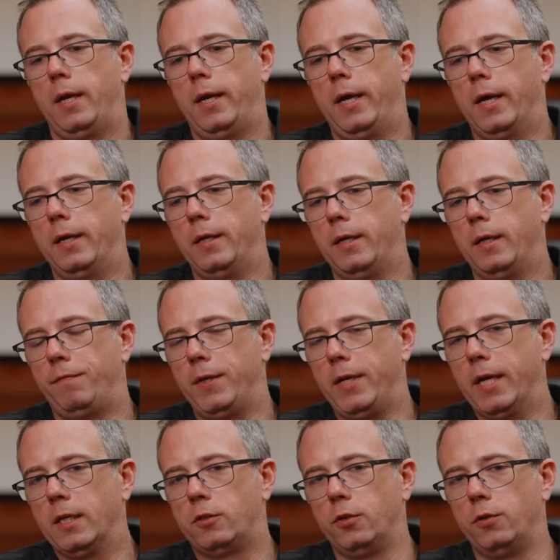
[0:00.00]
And if
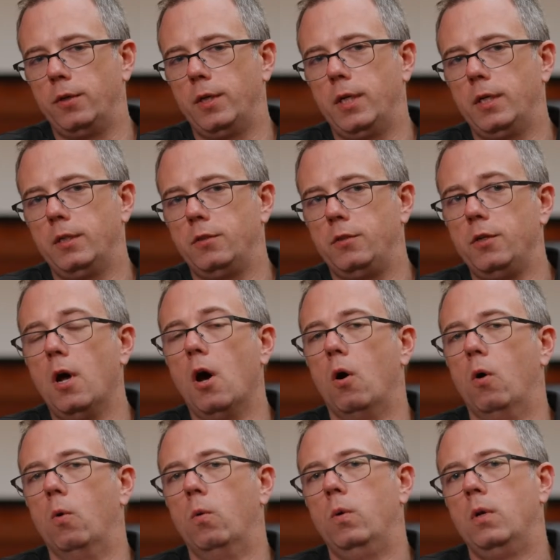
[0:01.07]
the answer is
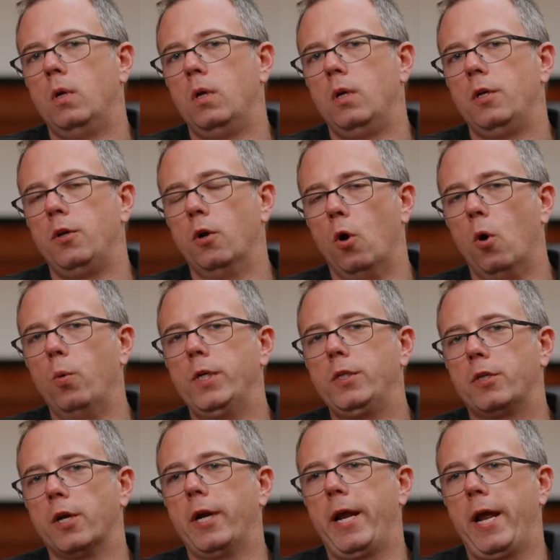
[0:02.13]
no, you're always
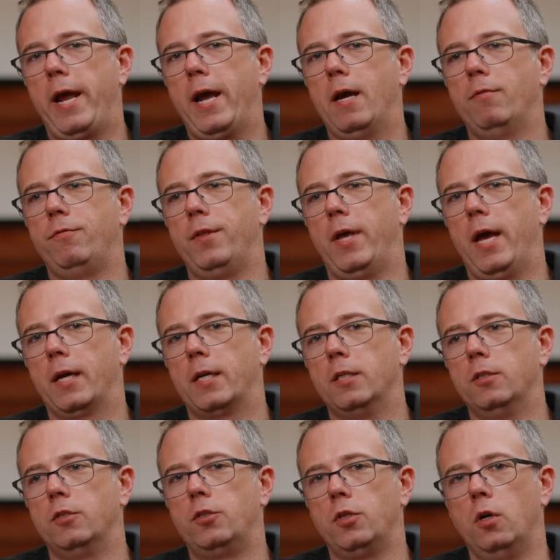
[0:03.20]
going to have that
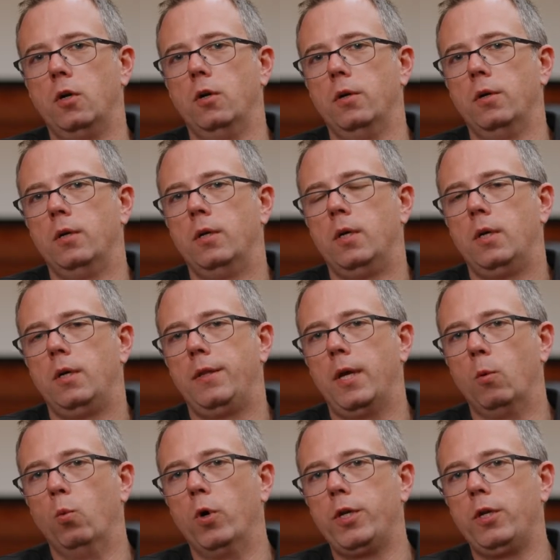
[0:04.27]
concern
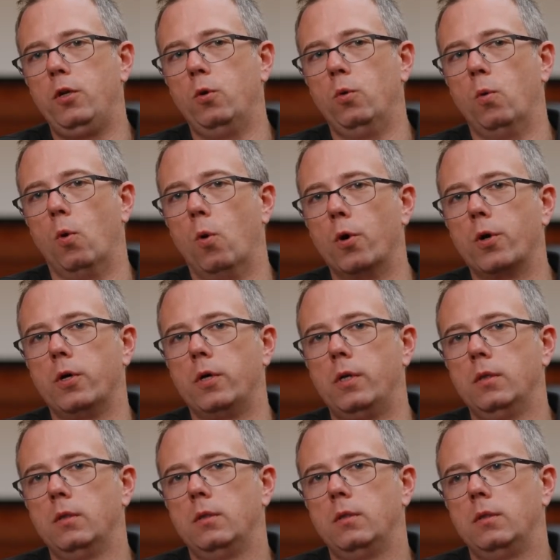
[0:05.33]
that what you
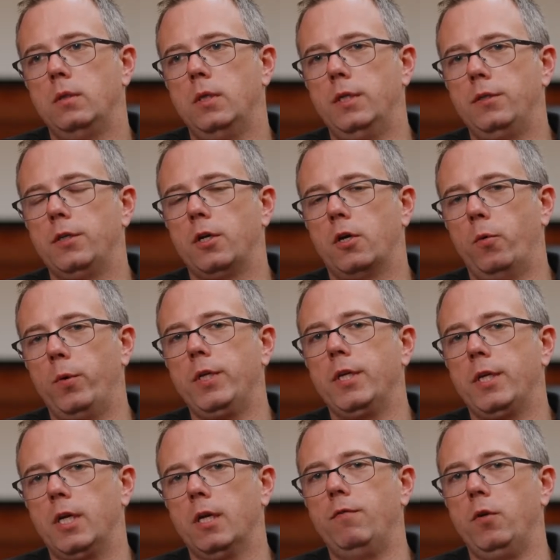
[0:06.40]
ordered isn't going to
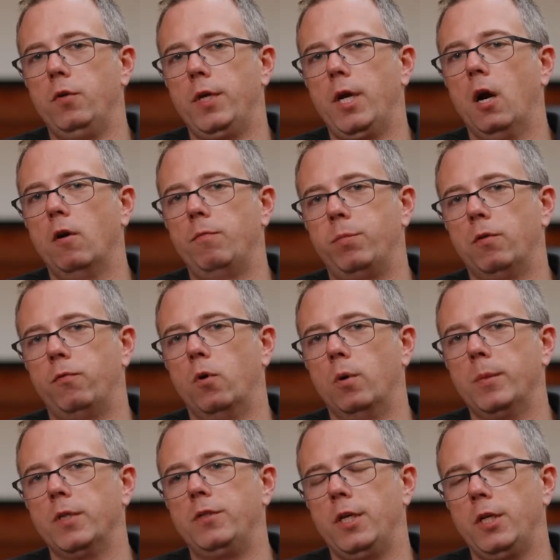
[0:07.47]
give you the RF
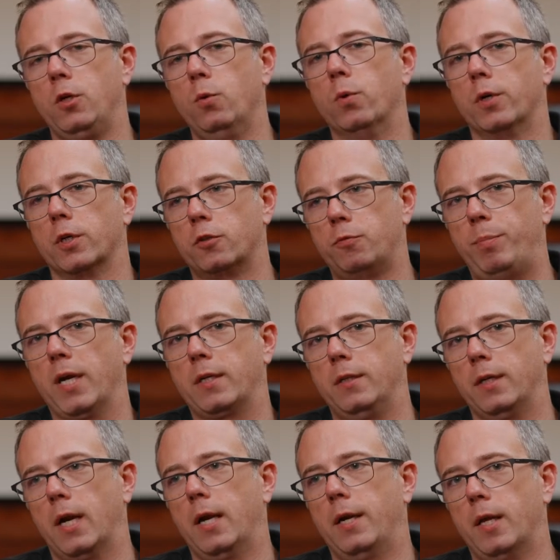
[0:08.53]
performance that you were
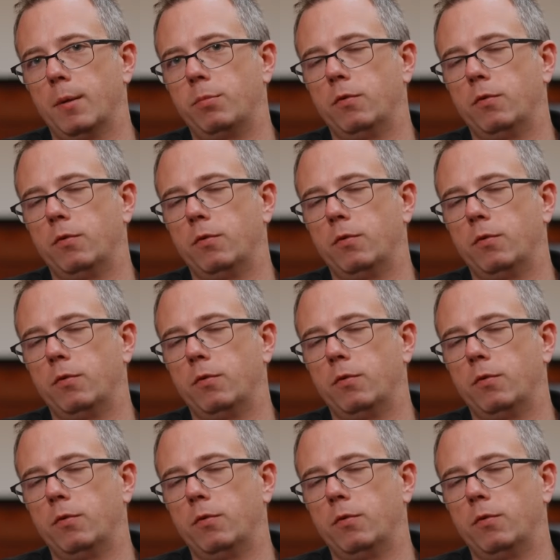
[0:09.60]
expecting out of that